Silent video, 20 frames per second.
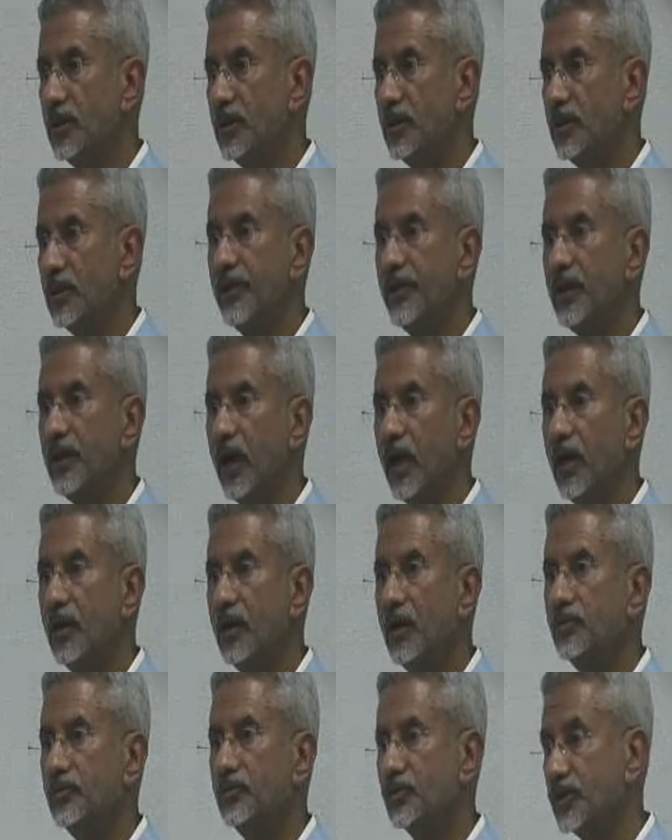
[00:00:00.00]
given
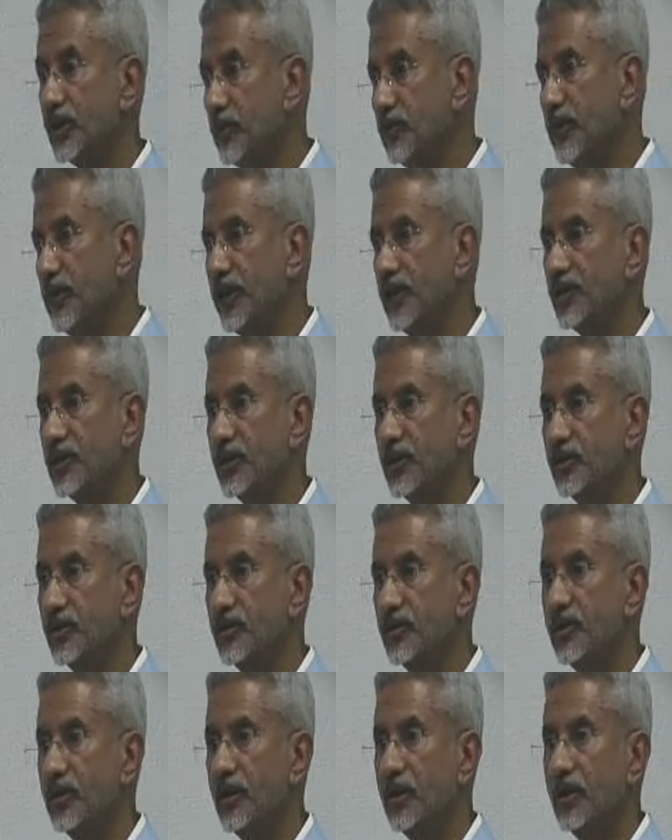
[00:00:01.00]
how some
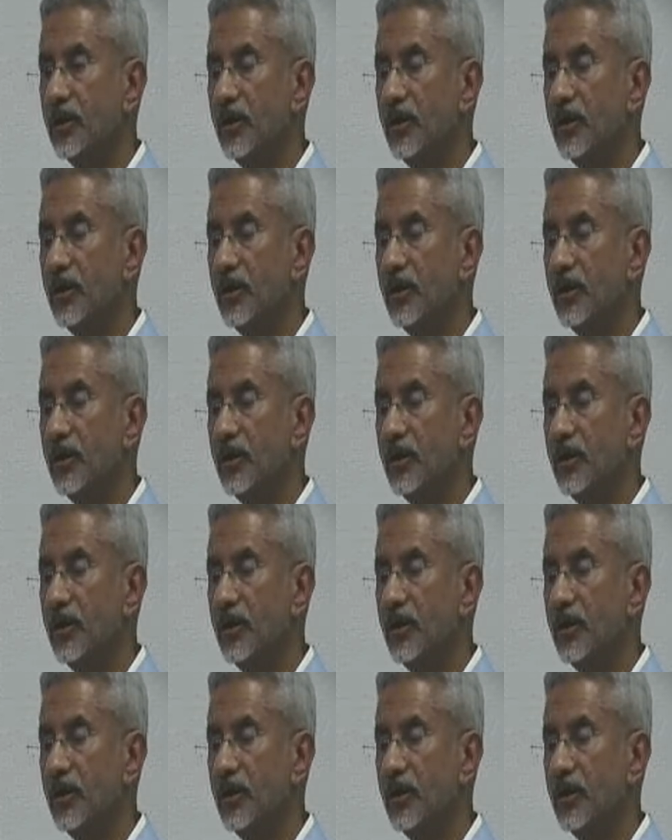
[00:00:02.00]
nations